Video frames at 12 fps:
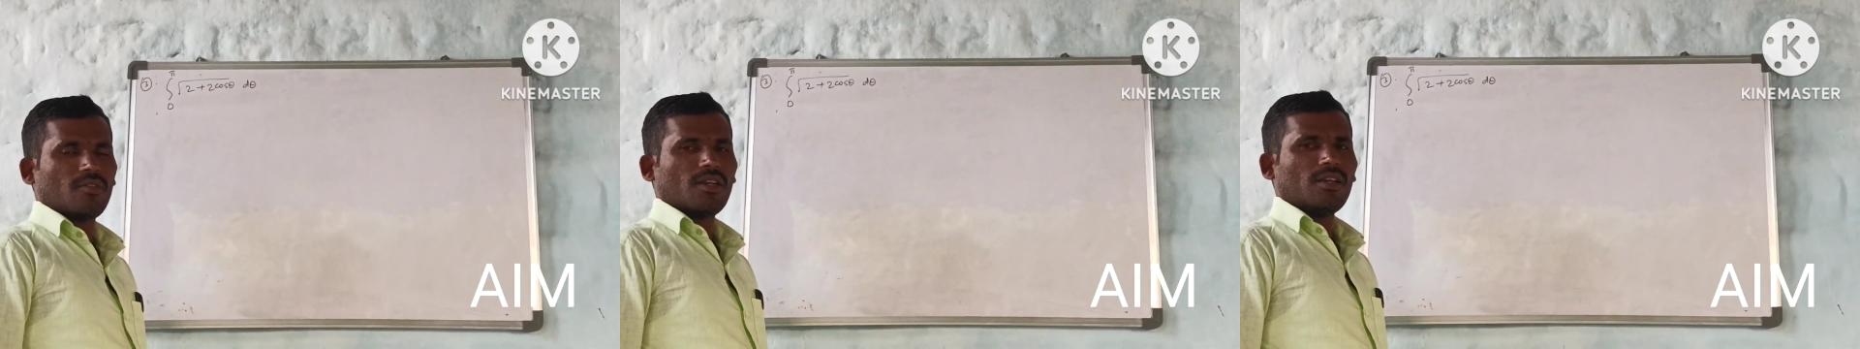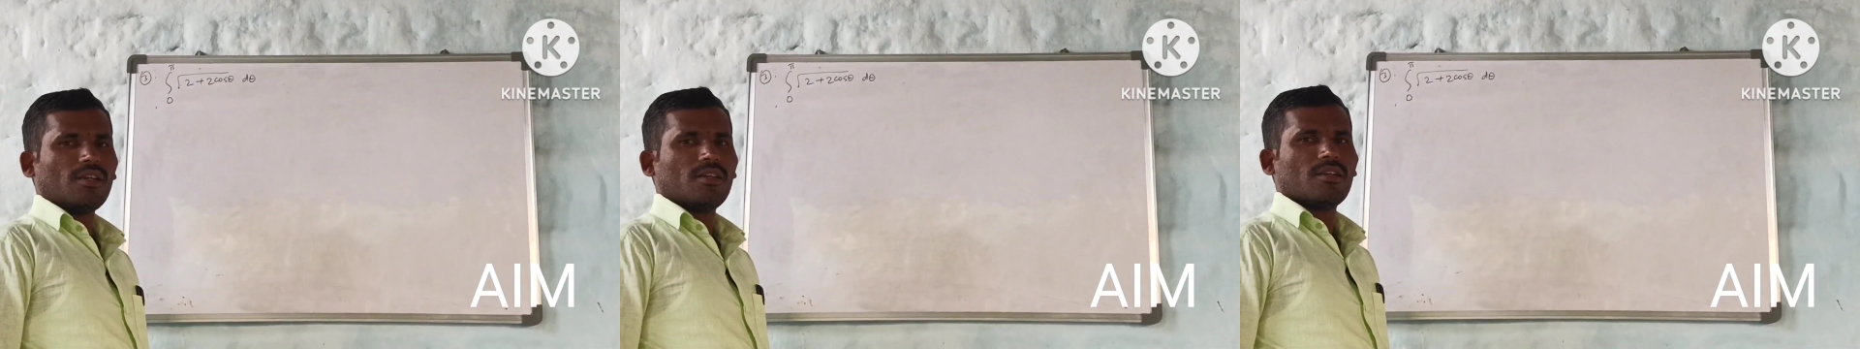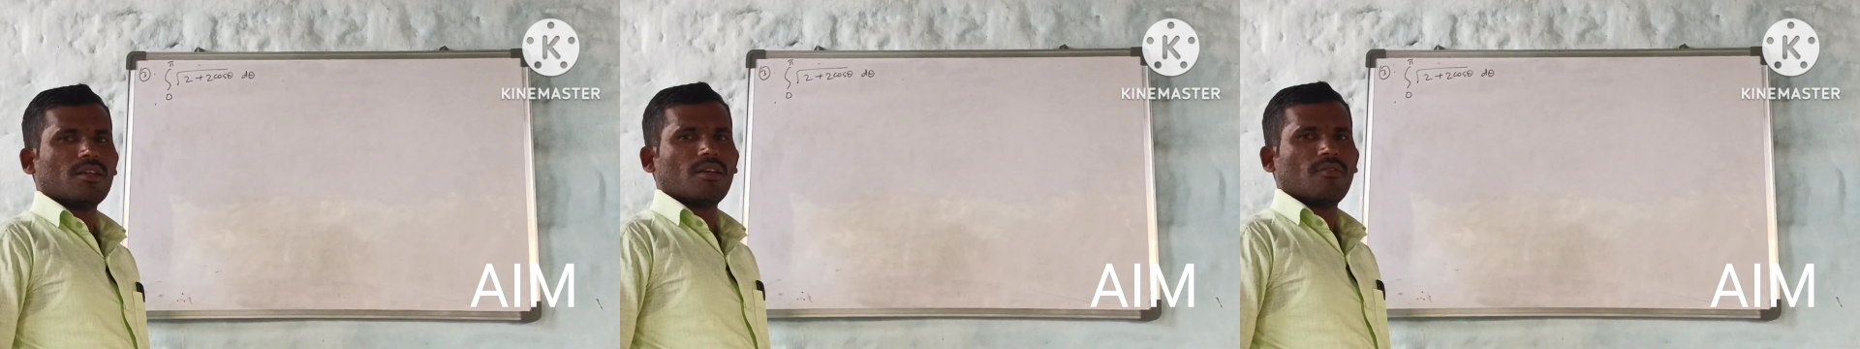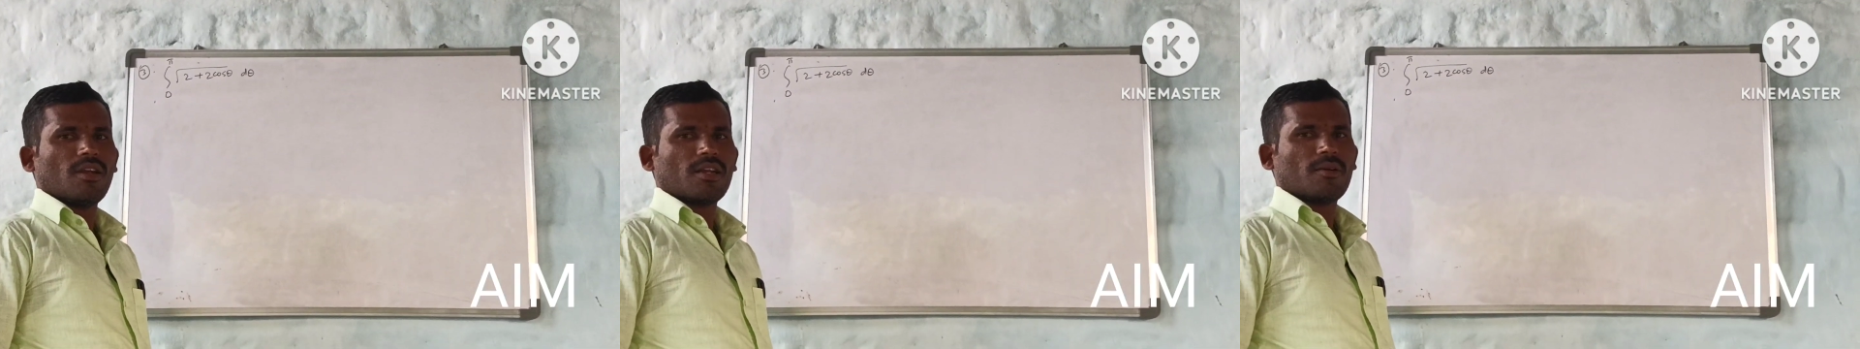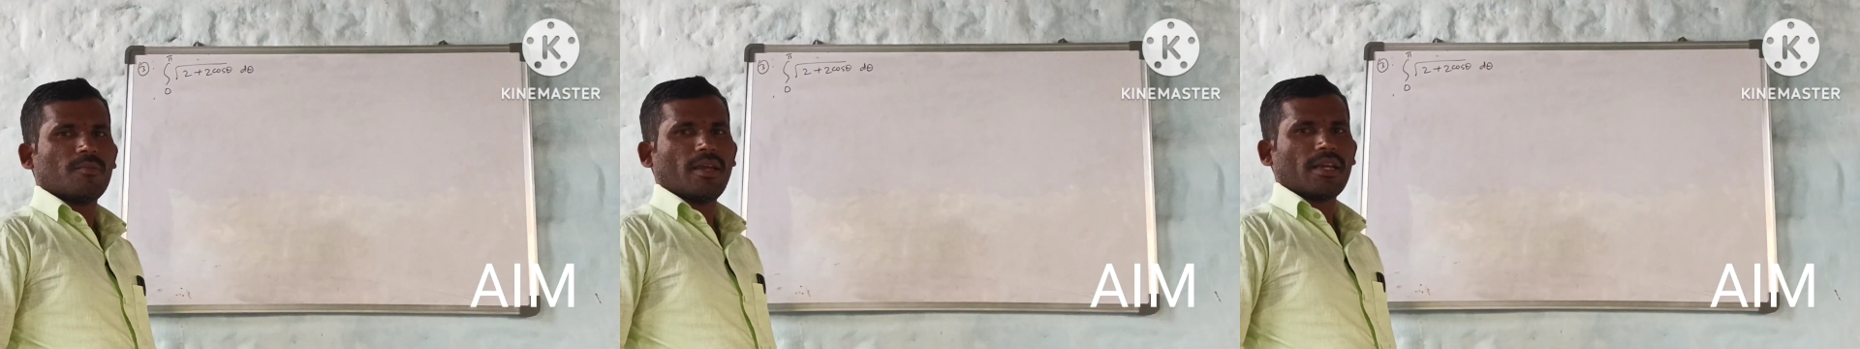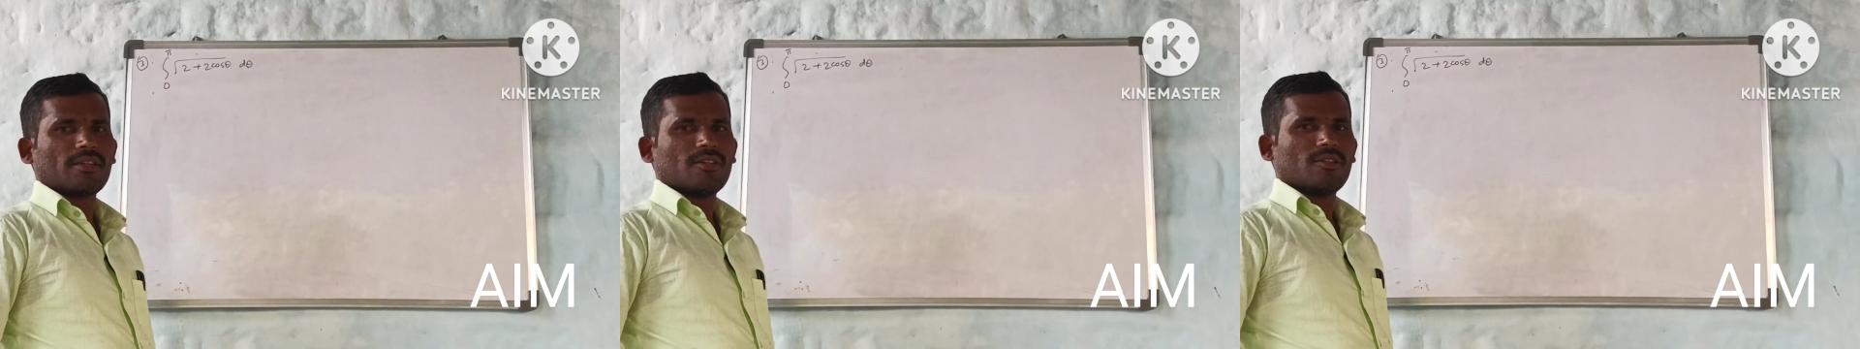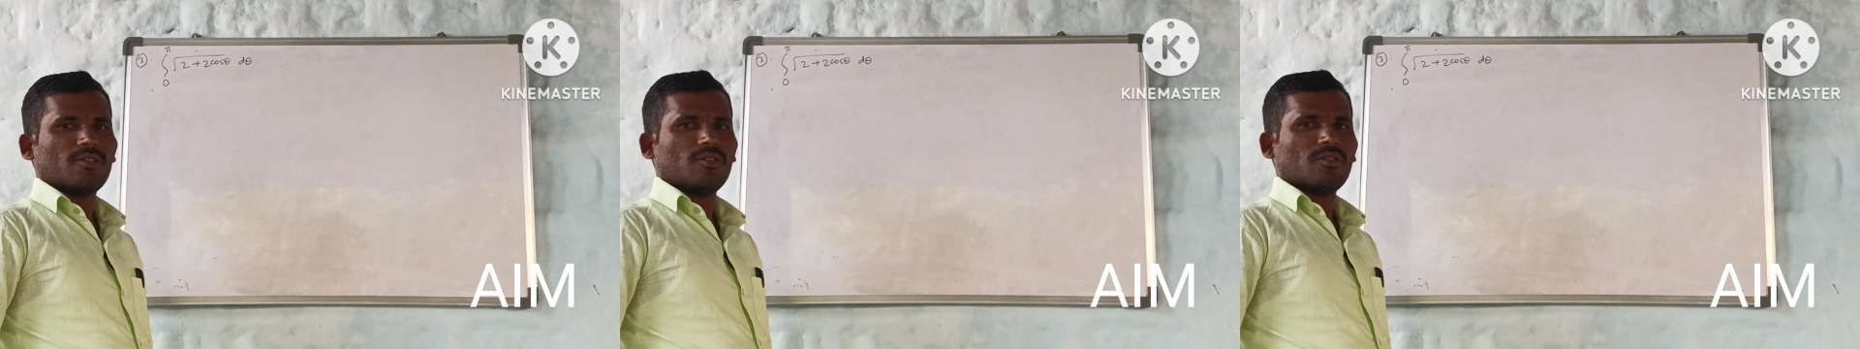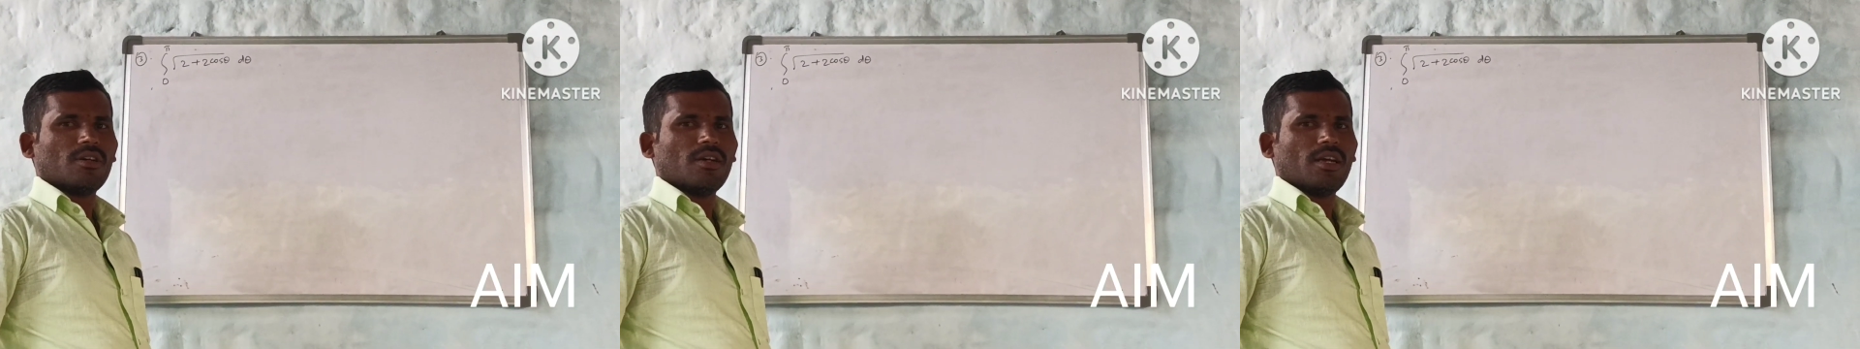everyone. Welcome back to